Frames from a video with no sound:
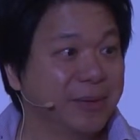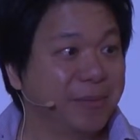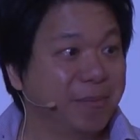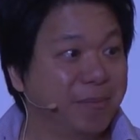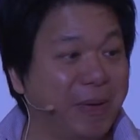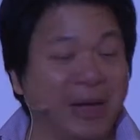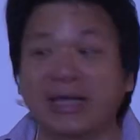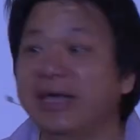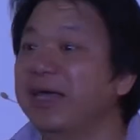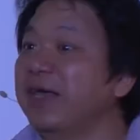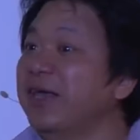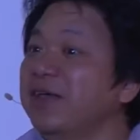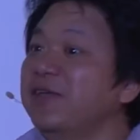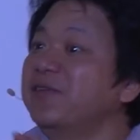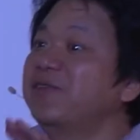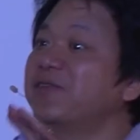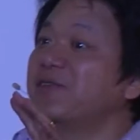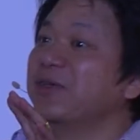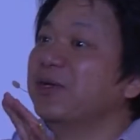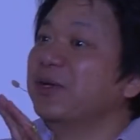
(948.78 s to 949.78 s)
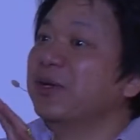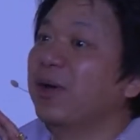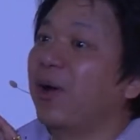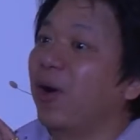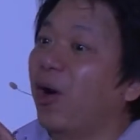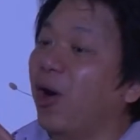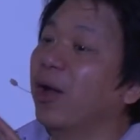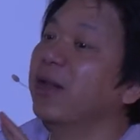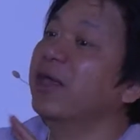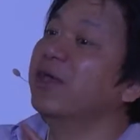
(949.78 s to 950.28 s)
But he is
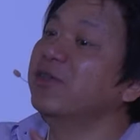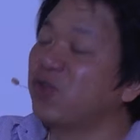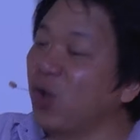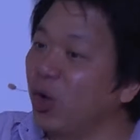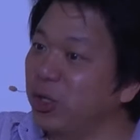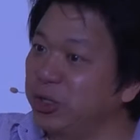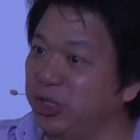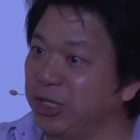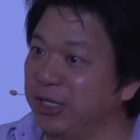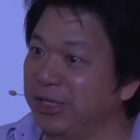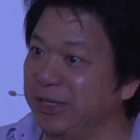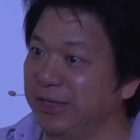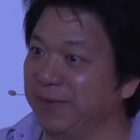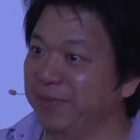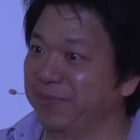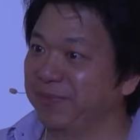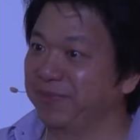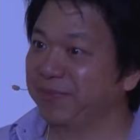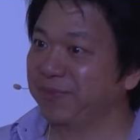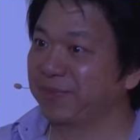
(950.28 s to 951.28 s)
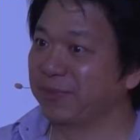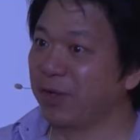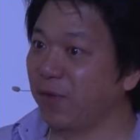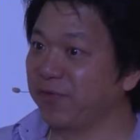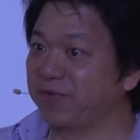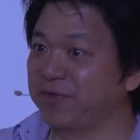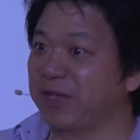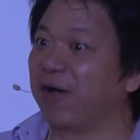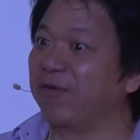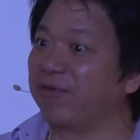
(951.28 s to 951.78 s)
on his own journey
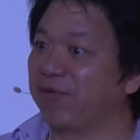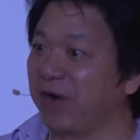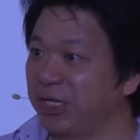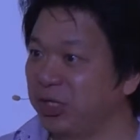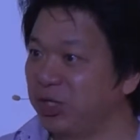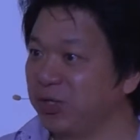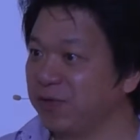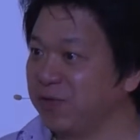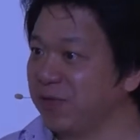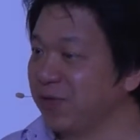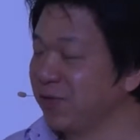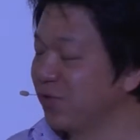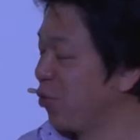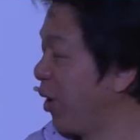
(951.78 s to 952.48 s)
of self-righteousness